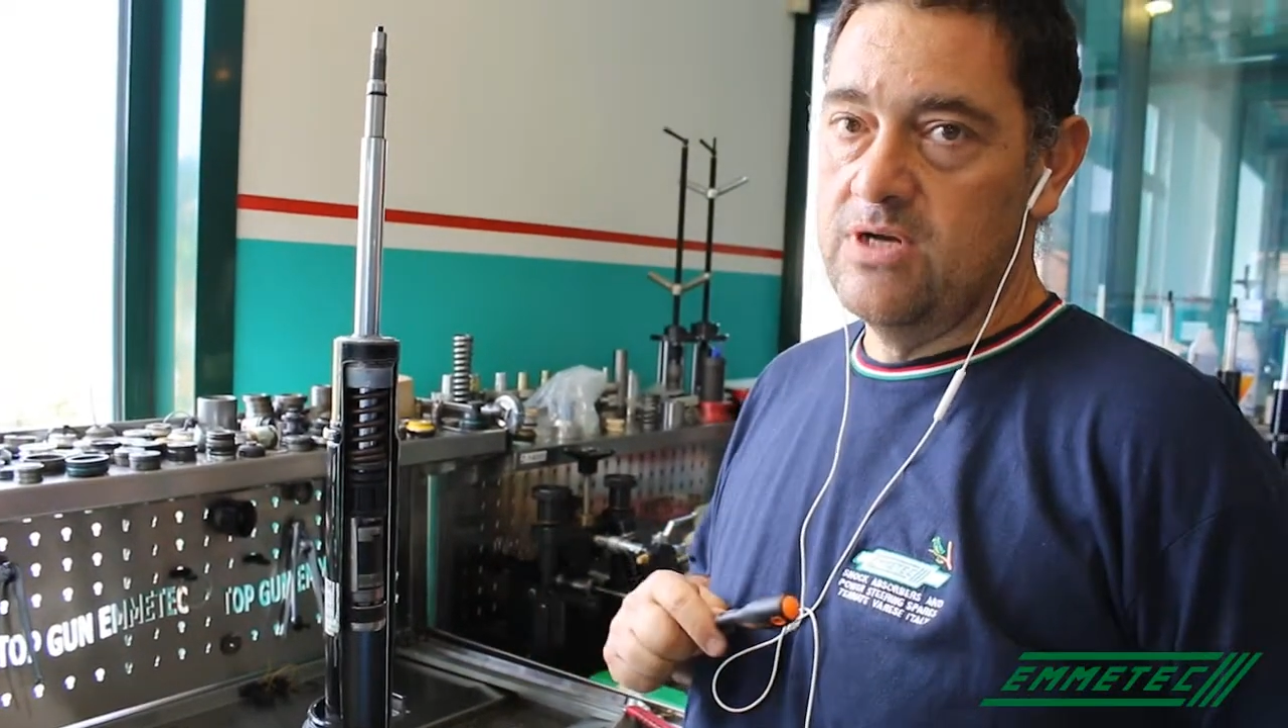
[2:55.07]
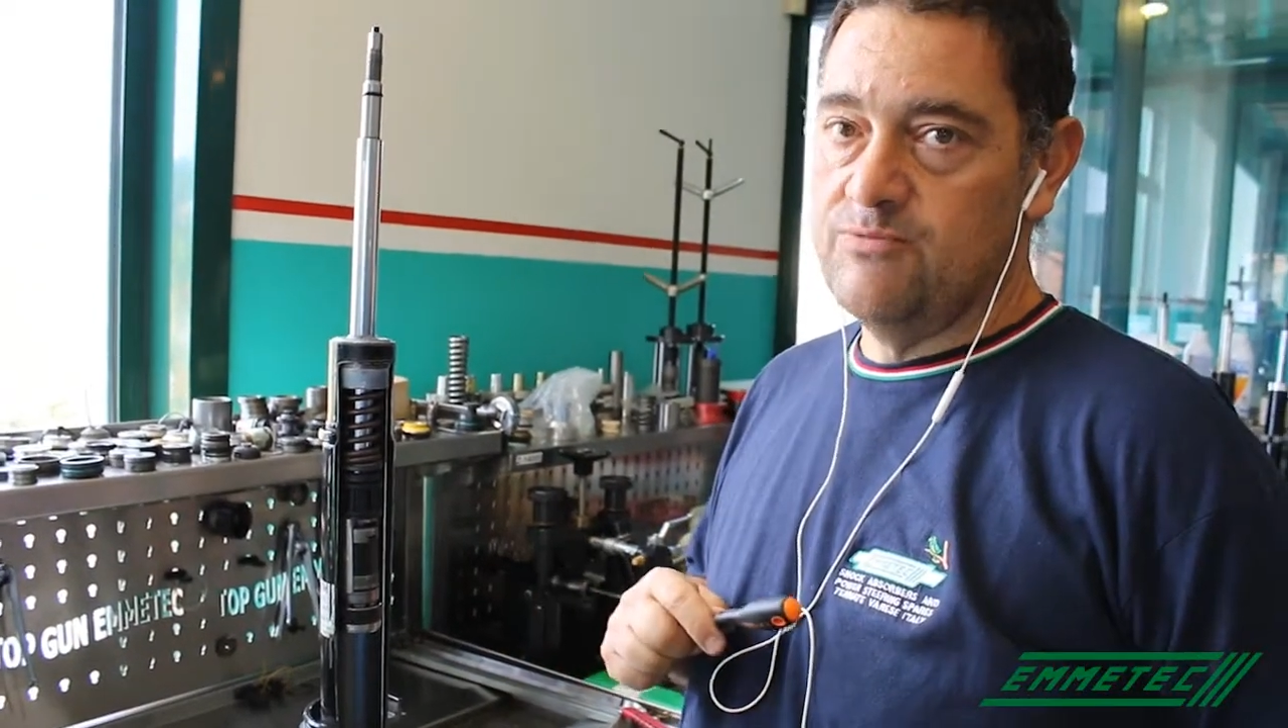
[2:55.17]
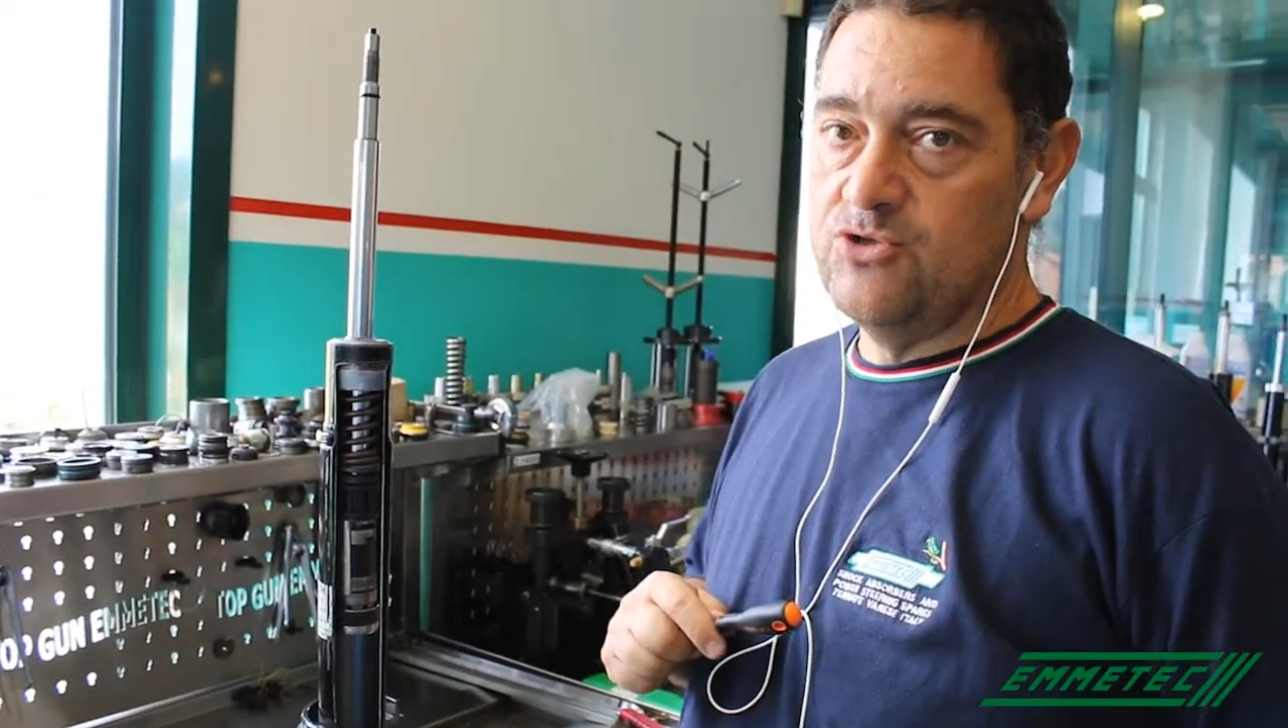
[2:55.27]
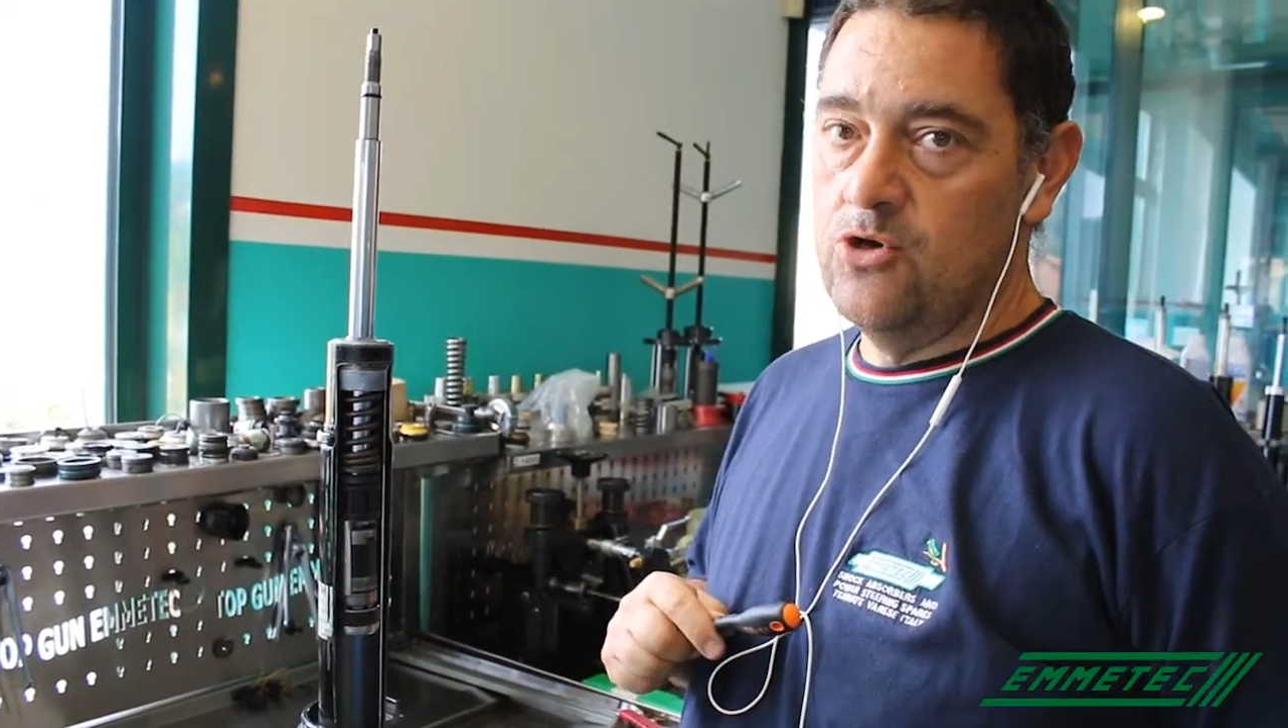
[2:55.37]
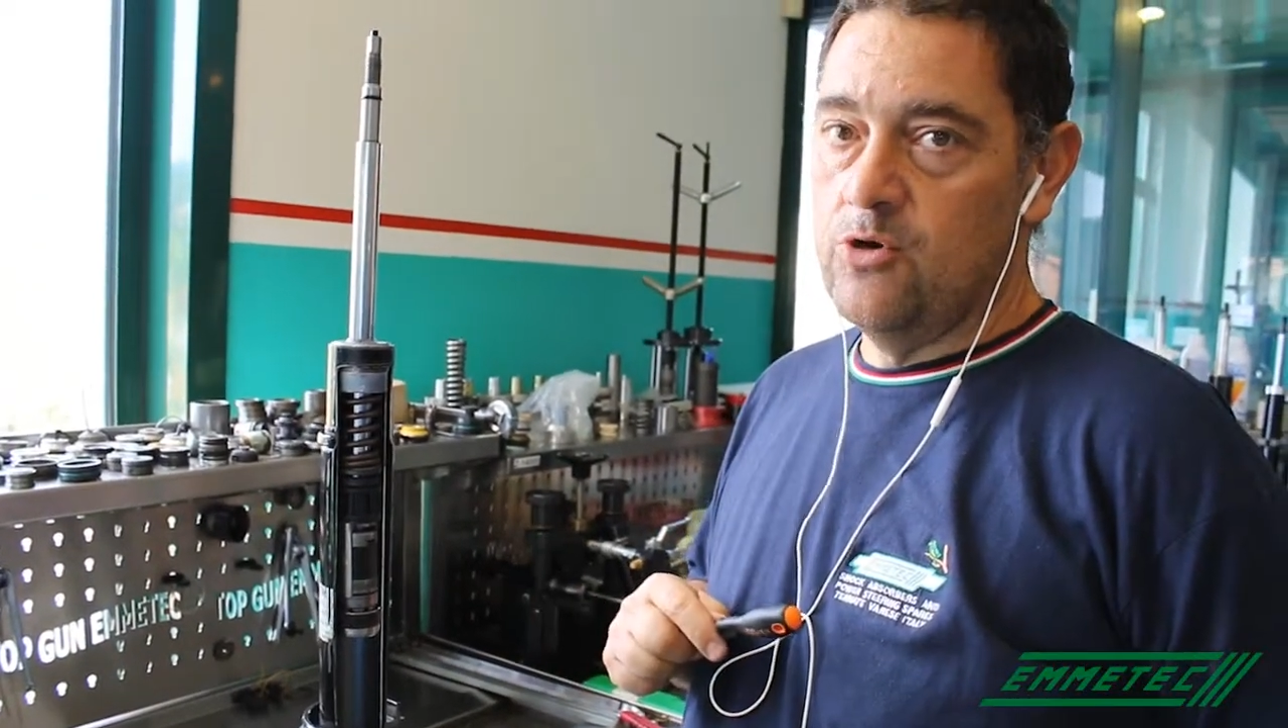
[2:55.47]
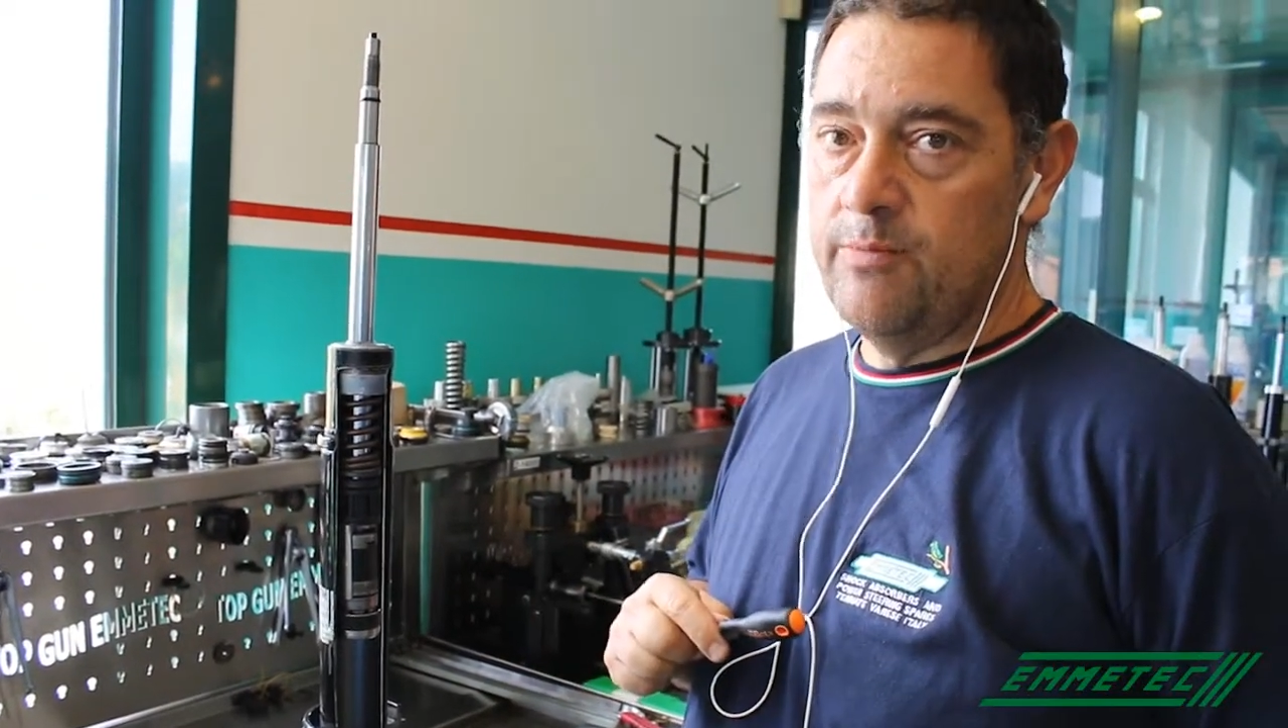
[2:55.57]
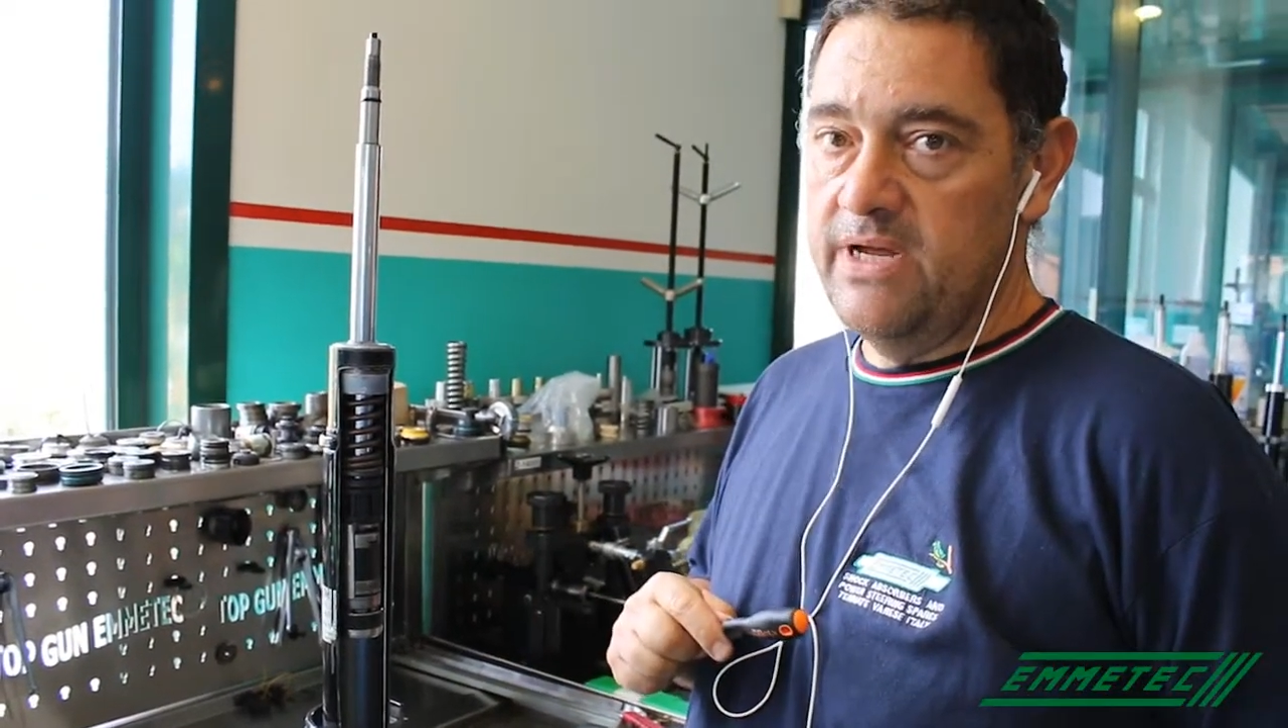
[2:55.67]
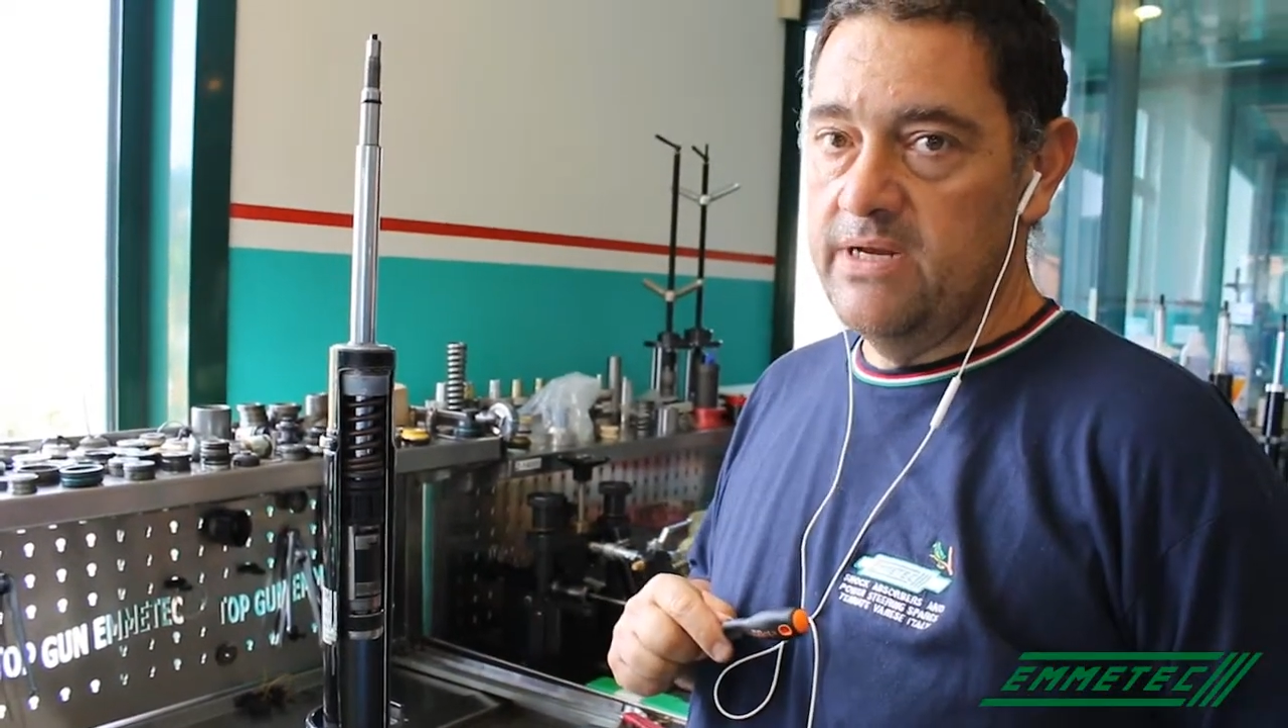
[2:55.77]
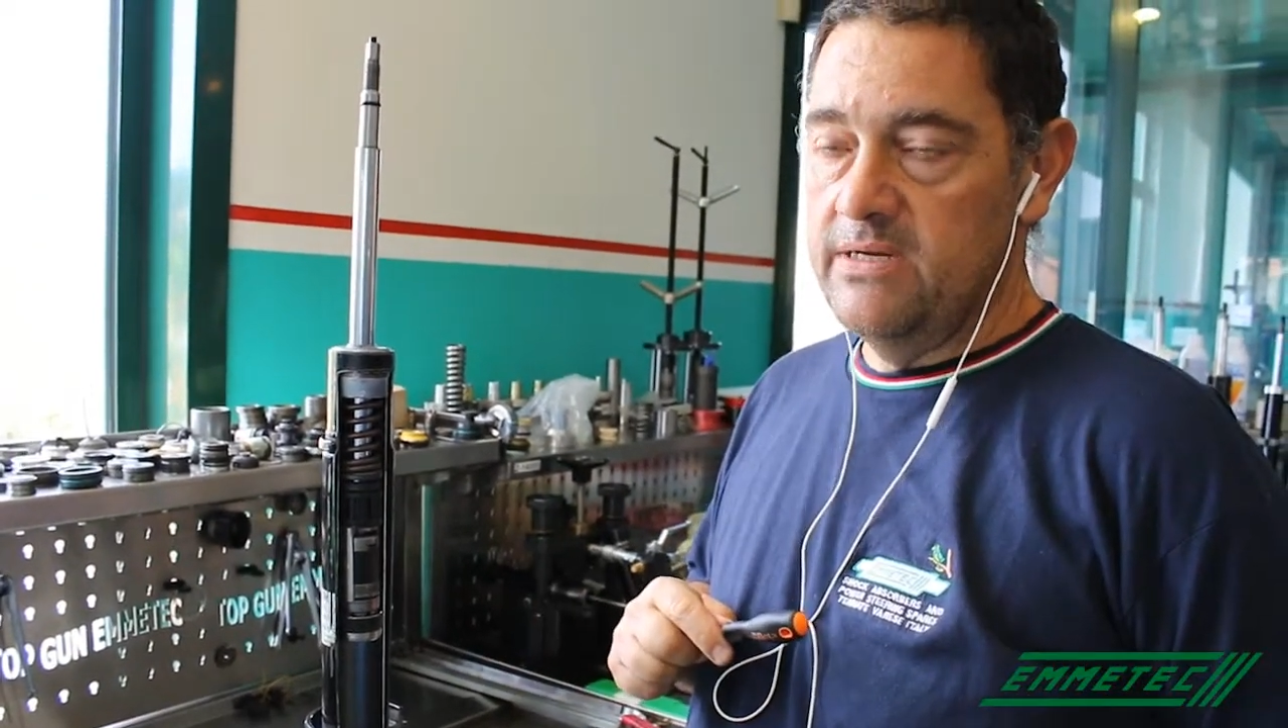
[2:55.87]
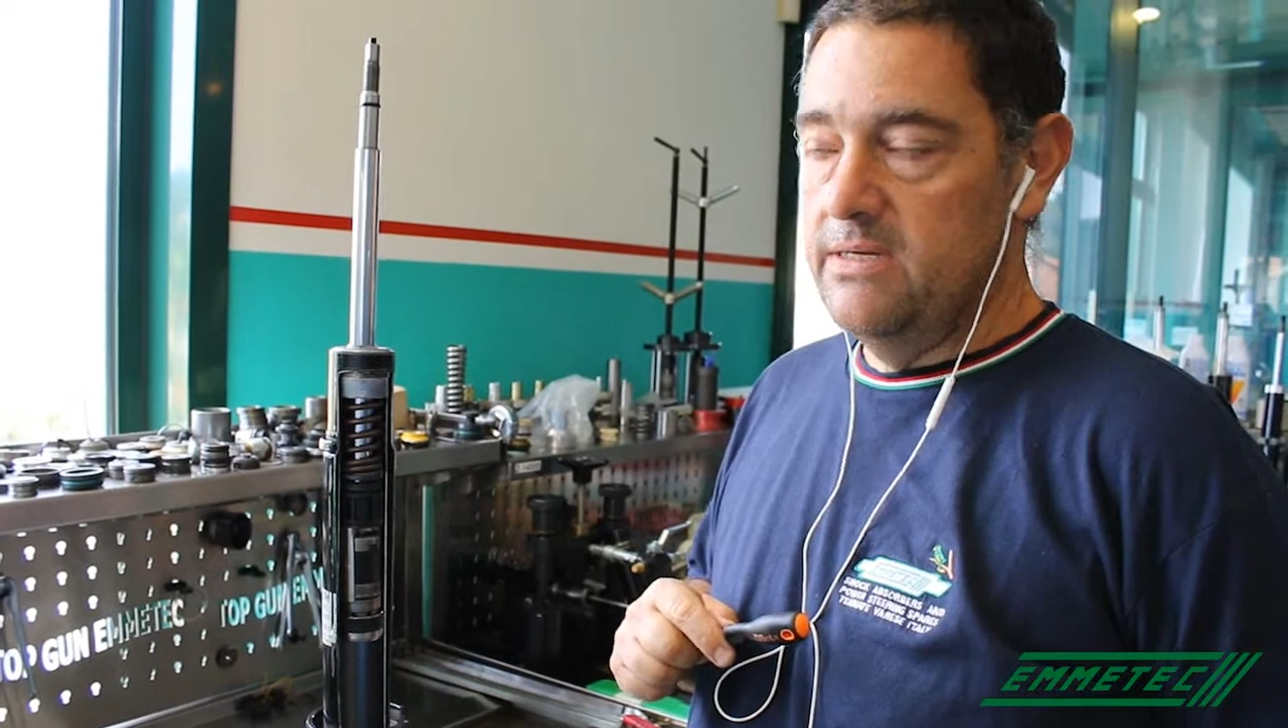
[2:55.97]

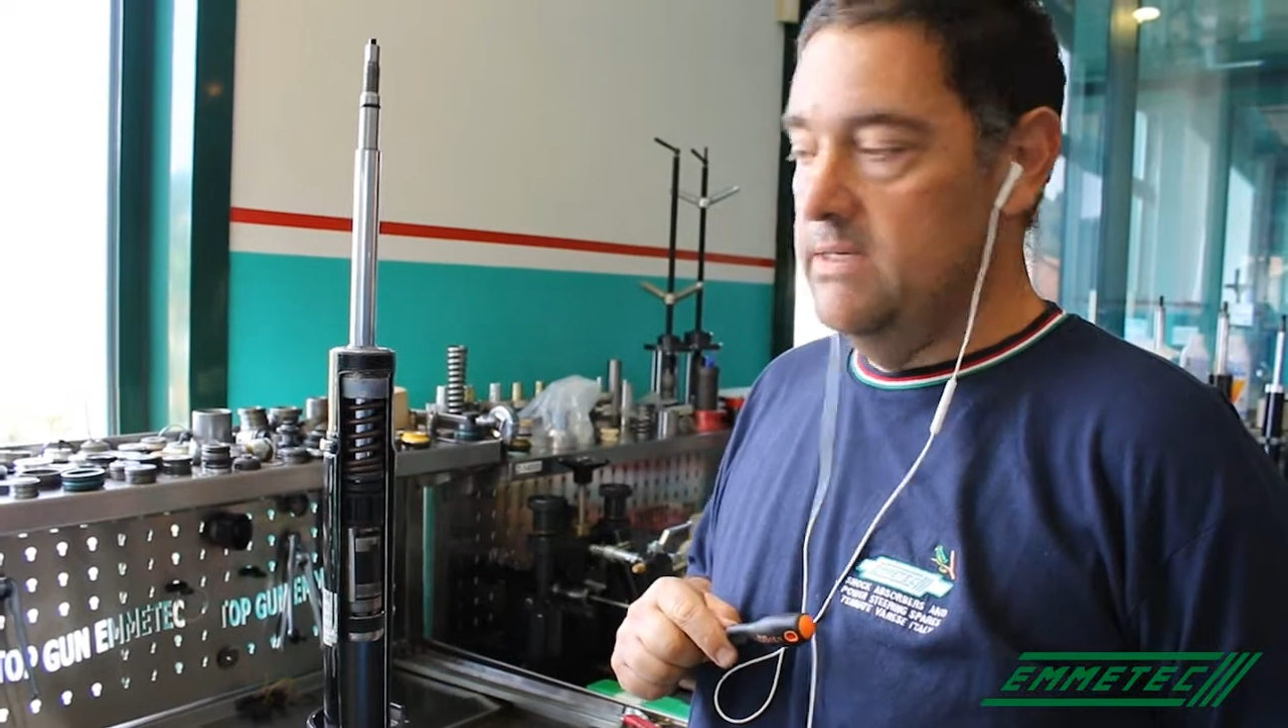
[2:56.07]
absorber